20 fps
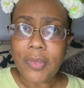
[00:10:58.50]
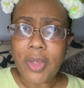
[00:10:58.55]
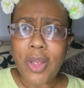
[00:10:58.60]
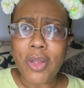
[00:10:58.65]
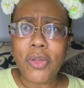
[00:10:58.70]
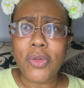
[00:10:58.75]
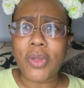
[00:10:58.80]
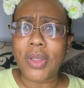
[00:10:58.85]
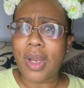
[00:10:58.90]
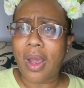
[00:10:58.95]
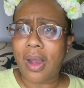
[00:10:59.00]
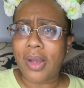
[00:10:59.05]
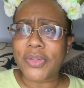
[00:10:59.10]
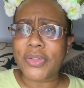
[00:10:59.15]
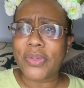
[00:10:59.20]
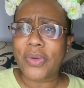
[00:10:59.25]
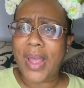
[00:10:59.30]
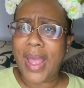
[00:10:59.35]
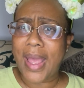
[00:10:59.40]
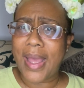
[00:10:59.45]
You can
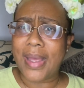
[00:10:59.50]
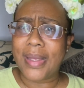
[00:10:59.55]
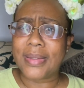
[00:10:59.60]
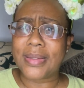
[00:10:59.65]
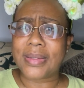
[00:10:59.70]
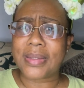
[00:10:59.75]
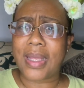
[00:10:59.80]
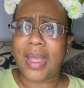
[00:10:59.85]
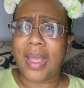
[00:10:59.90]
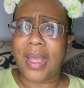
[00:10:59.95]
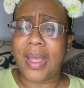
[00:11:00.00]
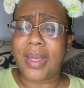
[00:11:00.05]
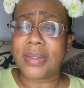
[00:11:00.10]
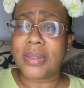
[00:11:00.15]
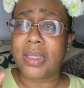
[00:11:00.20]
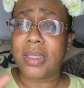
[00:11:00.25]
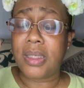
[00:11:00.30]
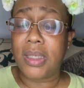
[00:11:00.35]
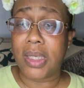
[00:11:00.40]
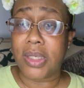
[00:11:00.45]
also ask at
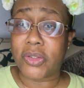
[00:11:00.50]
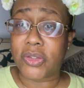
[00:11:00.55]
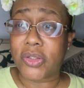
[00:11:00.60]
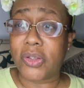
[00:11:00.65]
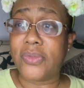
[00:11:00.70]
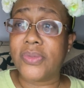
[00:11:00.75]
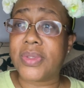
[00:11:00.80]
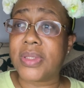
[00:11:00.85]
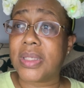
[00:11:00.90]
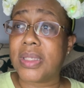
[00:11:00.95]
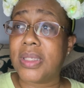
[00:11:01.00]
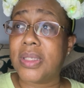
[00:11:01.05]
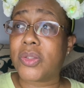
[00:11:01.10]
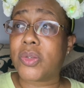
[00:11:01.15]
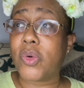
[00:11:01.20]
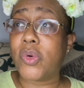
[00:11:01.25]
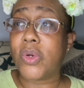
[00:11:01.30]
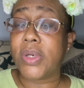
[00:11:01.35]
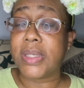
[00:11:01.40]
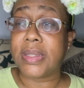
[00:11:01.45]
guest services
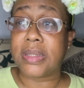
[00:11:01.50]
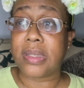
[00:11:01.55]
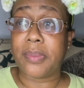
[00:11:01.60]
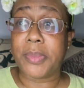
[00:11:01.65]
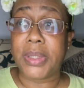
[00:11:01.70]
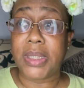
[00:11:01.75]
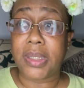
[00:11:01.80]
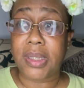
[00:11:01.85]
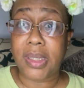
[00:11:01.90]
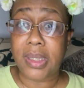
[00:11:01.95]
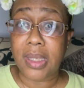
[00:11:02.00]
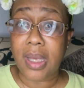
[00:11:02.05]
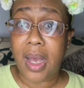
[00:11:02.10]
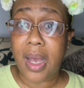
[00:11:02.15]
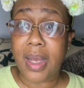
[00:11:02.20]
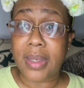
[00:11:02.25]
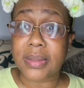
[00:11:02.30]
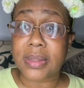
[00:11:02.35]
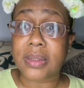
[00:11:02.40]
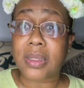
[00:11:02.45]
or at some of the
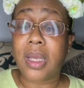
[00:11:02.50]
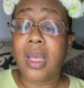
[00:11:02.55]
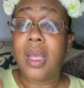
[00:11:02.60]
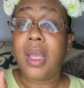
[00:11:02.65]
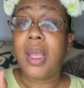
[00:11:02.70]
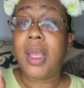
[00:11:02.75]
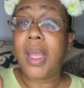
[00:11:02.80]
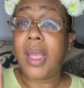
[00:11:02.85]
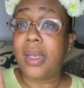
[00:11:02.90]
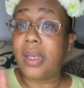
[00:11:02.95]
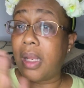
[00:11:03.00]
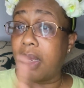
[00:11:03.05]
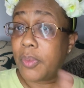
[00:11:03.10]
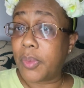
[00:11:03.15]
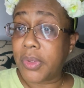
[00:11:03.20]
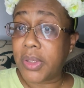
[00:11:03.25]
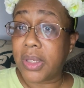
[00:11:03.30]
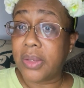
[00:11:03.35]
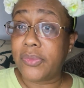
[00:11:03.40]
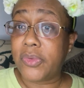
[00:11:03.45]
kiosks, and they will
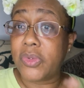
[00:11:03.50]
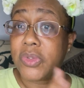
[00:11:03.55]
give you